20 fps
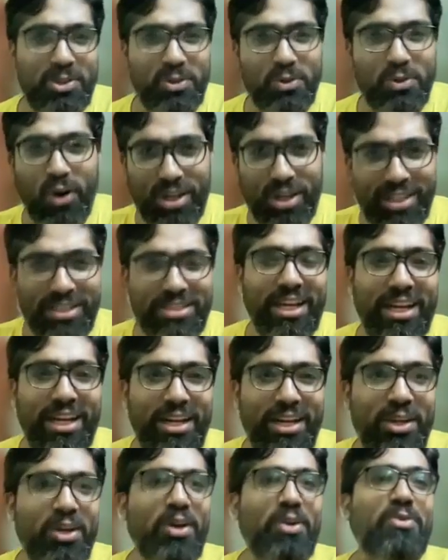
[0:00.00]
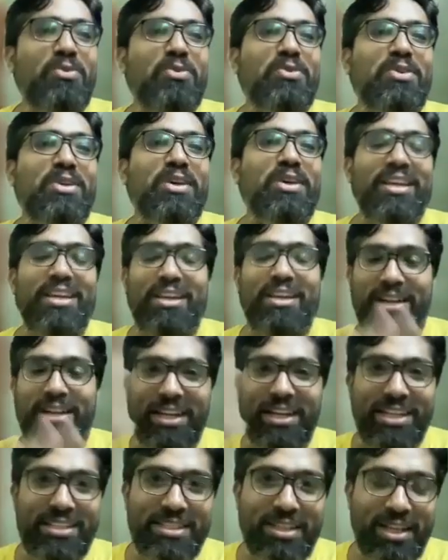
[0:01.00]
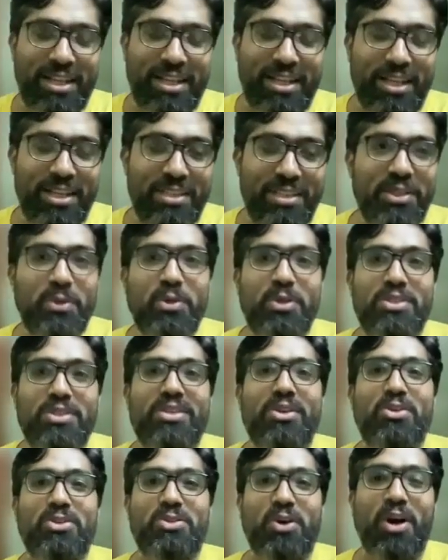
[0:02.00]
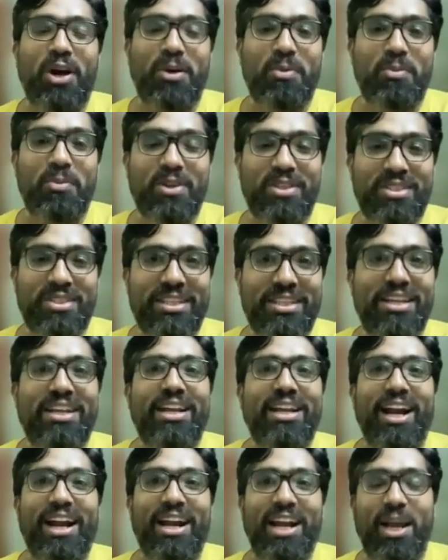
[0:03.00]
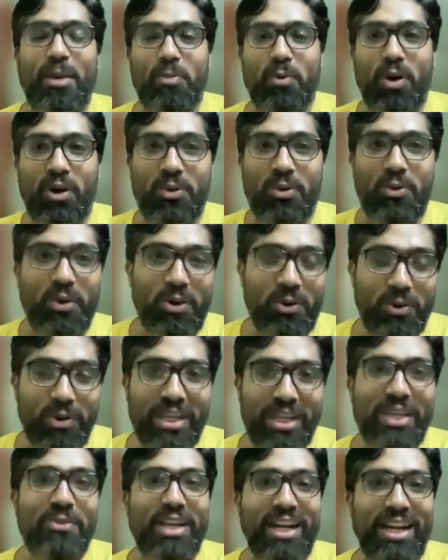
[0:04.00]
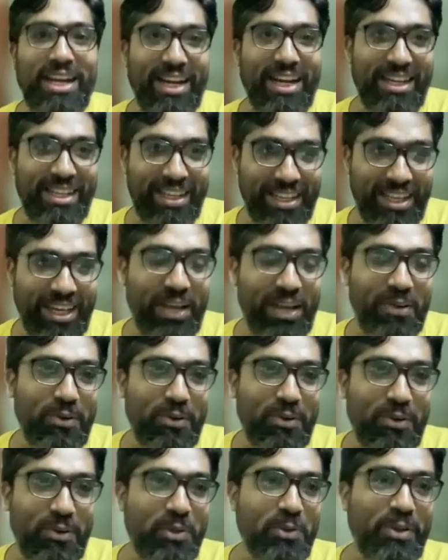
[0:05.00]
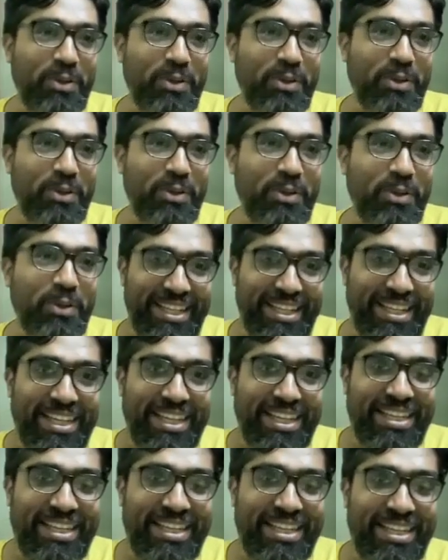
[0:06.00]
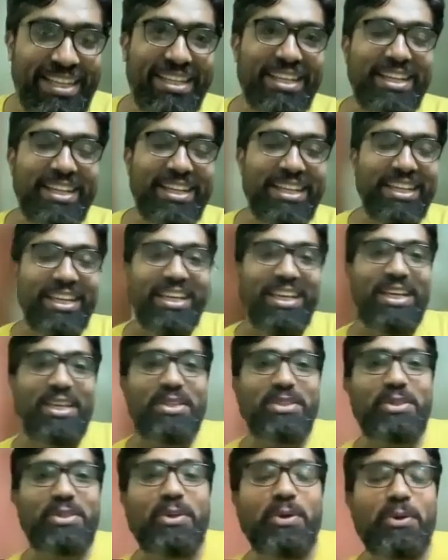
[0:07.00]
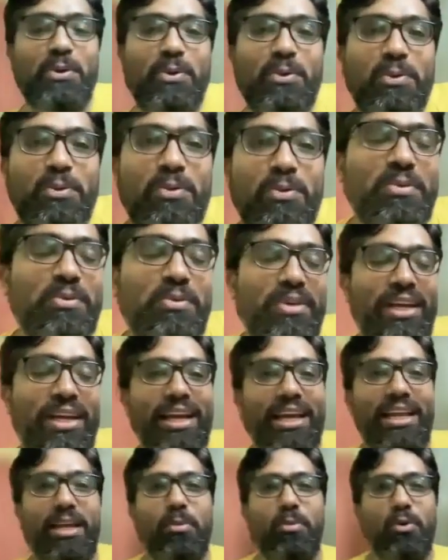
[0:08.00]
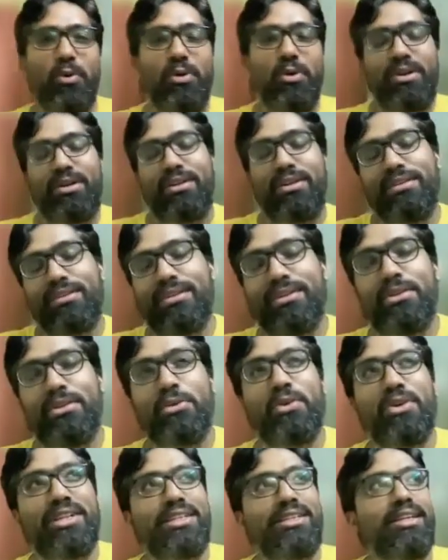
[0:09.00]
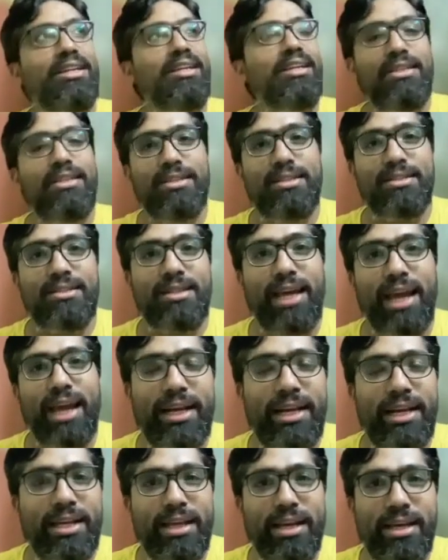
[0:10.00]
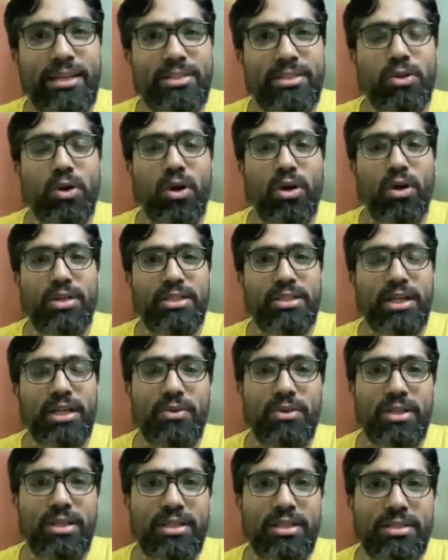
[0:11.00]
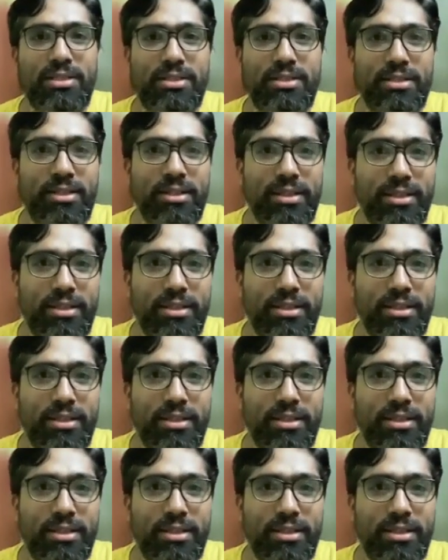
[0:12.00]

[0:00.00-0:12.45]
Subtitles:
I just got this idea of digitizing those songbooks, and I'm not going to leave that idea. I will be doing that. So, any more questions, ideas, thoughts around this?